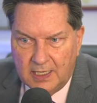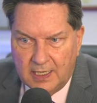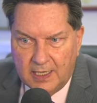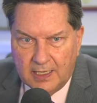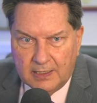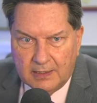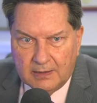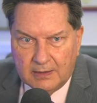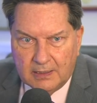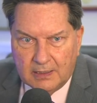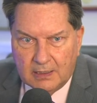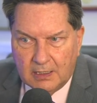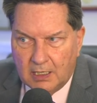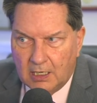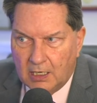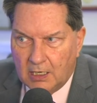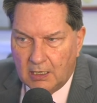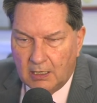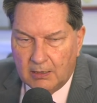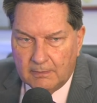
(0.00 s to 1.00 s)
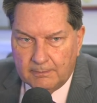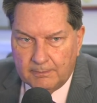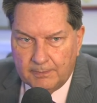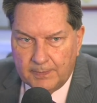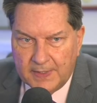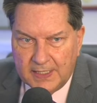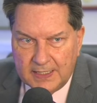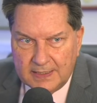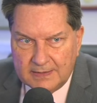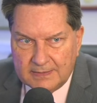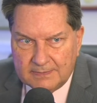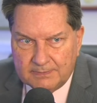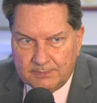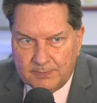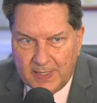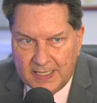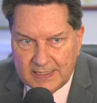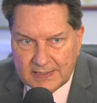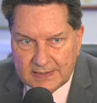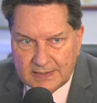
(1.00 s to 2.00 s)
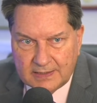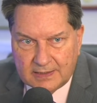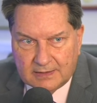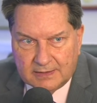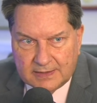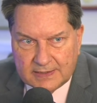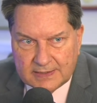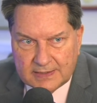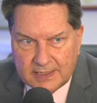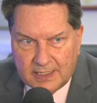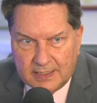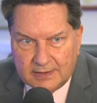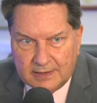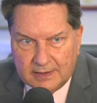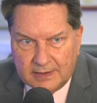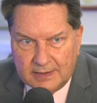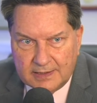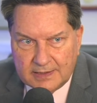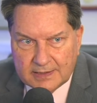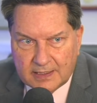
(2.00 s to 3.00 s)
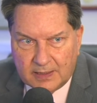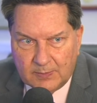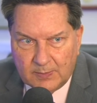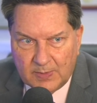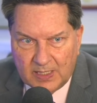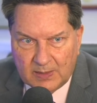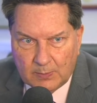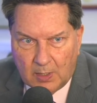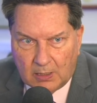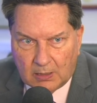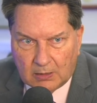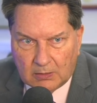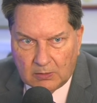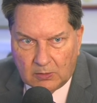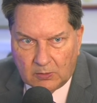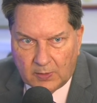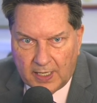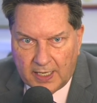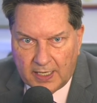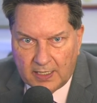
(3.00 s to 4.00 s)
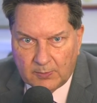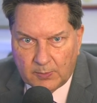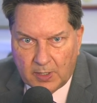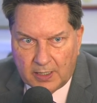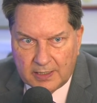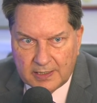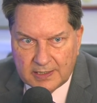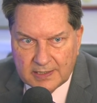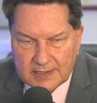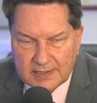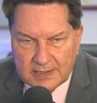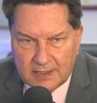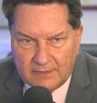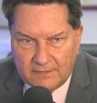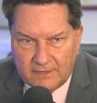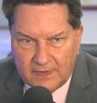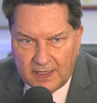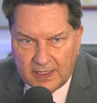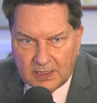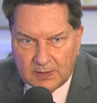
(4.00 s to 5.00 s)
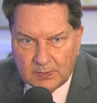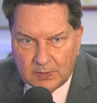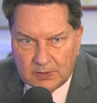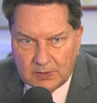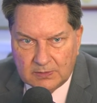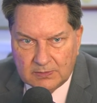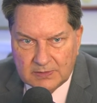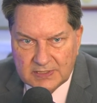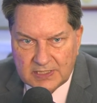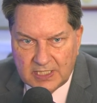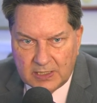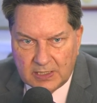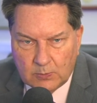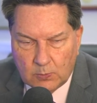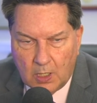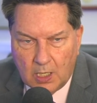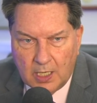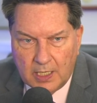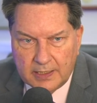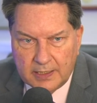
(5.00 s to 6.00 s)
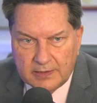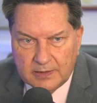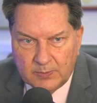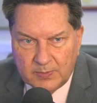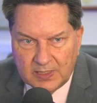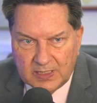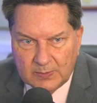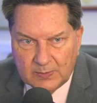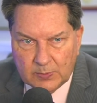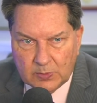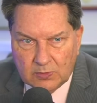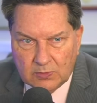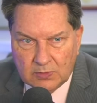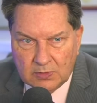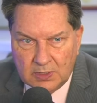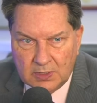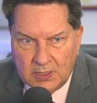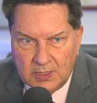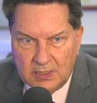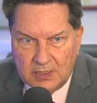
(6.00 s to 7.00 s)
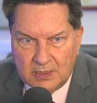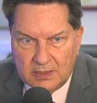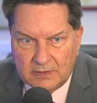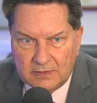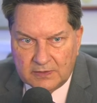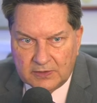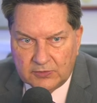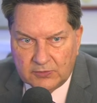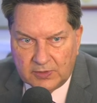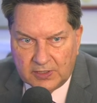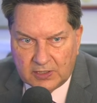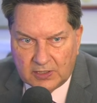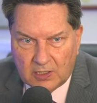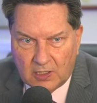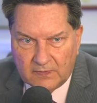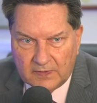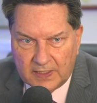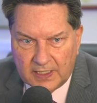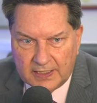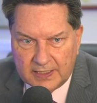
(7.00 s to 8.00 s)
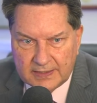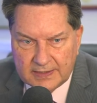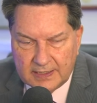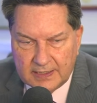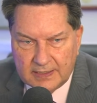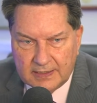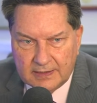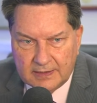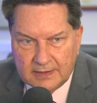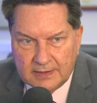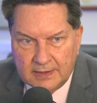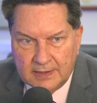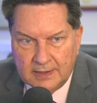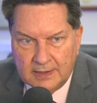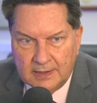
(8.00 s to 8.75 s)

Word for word: and um, he basically said that he's going to make monoclonal antibodies available statewide to people to treat COVID 19.